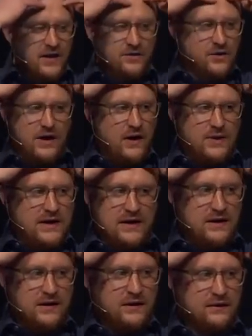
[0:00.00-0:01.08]
I don't know how we
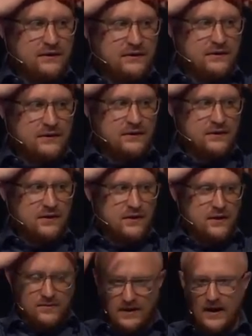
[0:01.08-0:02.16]
get here.
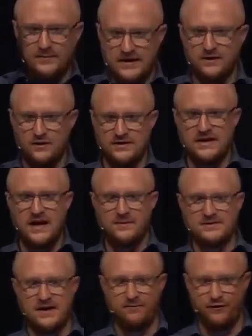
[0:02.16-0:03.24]
But I'm telling you, the
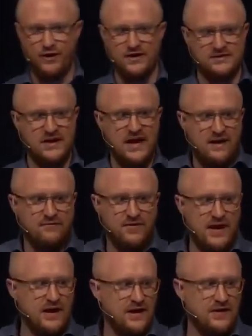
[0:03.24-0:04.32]
time is up for us to have
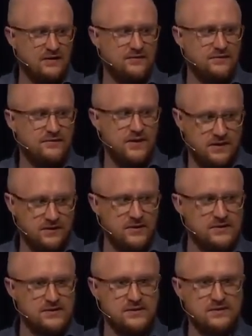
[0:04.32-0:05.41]
that kind of
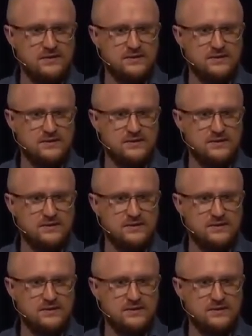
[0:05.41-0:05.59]
ignorance.